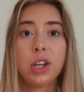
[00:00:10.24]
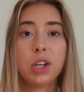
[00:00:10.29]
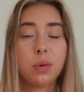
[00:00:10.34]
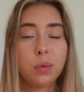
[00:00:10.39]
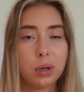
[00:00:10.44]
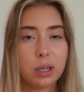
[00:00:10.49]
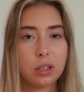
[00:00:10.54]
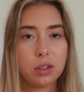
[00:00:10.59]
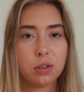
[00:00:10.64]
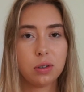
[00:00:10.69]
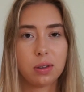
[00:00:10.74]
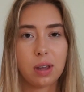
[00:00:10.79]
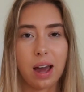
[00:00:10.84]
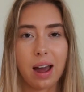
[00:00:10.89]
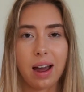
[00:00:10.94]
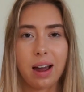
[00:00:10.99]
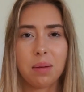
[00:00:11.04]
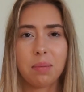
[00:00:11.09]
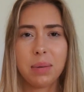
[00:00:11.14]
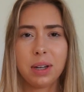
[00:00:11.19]
you want to do
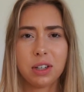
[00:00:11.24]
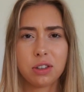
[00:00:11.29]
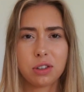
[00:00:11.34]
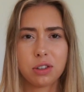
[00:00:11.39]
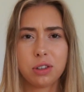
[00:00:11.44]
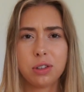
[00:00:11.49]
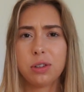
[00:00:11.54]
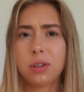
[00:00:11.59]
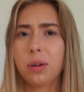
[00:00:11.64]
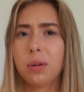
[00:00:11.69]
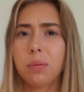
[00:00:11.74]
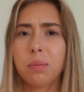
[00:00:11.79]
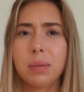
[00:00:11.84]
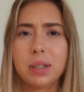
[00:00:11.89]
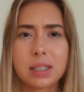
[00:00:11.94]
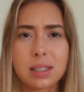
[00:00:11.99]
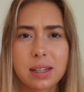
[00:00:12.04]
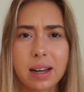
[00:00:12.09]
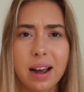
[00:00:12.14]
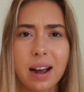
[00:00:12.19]
that. Make sure you don't
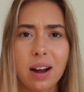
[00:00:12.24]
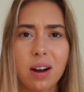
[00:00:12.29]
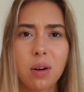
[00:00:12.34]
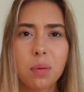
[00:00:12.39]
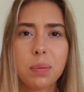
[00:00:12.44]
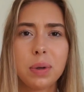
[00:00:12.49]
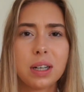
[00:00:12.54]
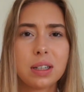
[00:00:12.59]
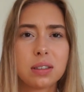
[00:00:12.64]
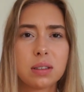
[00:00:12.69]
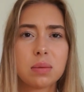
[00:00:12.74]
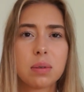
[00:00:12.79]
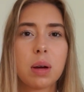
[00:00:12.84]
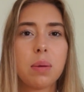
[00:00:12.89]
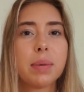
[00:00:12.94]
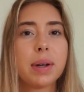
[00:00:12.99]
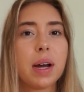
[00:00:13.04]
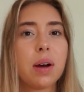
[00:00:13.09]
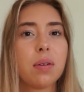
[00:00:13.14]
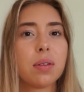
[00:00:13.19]
miss out because I'm
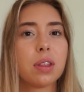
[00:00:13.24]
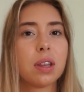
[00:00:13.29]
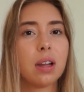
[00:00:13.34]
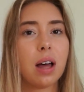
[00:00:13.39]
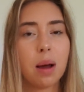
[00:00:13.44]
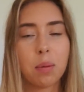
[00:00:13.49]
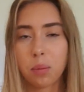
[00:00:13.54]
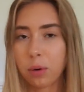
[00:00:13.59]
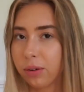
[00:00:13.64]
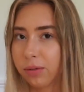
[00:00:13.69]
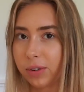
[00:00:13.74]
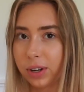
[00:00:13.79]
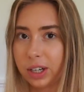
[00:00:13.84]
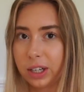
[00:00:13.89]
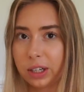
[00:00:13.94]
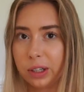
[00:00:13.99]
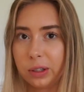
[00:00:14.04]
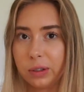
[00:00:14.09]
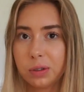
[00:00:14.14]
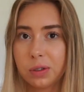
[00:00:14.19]
coming out with a lot more
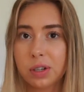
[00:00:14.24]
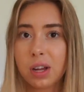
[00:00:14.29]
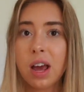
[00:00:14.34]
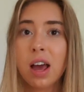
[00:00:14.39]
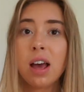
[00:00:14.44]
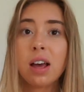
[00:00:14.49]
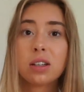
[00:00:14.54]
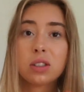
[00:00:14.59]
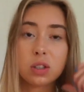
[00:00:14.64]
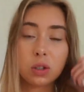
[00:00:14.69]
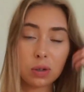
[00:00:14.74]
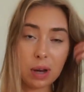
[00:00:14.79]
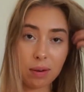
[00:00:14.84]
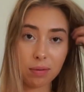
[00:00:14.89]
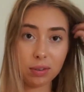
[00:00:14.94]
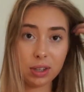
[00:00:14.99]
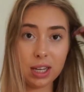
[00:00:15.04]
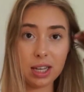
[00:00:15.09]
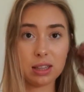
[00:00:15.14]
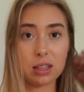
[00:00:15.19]
videos. So
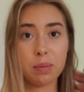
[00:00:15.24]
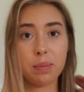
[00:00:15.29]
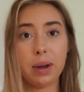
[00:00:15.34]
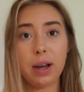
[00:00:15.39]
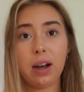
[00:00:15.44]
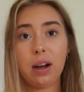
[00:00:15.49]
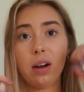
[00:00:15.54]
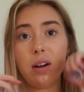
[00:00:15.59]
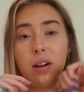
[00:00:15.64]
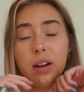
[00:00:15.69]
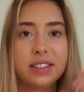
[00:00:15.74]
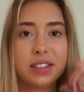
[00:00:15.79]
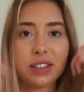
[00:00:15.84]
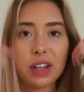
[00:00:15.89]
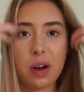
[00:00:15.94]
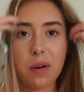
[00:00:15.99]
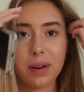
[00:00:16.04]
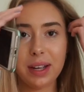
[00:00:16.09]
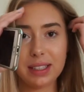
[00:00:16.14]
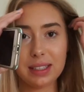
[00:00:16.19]
definitely hit the bell.
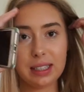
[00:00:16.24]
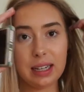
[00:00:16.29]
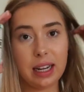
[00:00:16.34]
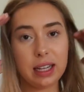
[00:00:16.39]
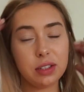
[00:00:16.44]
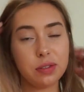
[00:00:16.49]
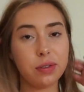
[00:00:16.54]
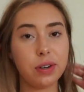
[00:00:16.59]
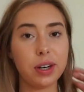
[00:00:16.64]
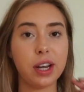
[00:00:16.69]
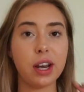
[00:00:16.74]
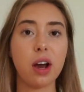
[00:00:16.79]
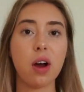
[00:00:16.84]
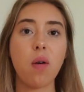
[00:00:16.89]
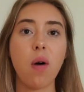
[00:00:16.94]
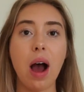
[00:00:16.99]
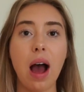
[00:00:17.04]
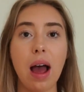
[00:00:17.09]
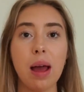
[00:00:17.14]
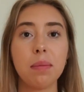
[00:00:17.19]
So in today's
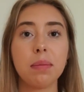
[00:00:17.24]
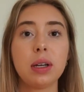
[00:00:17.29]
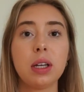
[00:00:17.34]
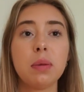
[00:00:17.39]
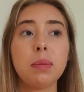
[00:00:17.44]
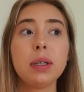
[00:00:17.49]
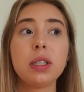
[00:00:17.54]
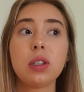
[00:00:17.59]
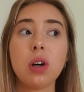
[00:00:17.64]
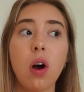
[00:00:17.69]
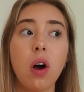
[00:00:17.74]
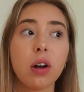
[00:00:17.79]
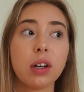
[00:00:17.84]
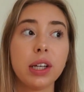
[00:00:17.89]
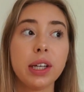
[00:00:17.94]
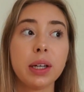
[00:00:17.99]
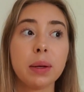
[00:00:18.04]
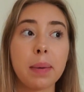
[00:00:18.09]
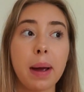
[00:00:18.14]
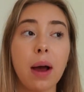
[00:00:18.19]
video, I'm going to be
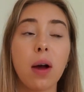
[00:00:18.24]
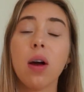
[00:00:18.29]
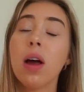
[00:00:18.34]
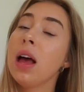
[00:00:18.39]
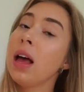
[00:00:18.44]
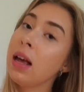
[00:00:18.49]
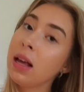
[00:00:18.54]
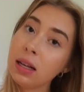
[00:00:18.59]
talking about